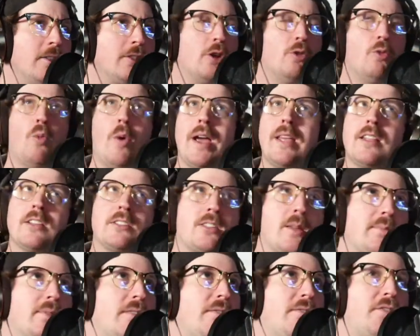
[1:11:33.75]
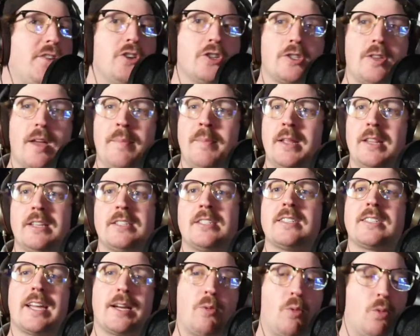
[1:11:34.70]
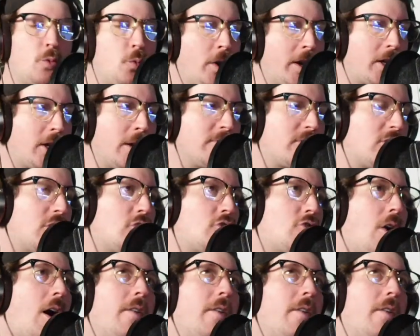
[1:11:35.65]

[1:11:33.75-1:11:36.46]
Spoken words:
The way that something feels, I mean, this is like when it comes to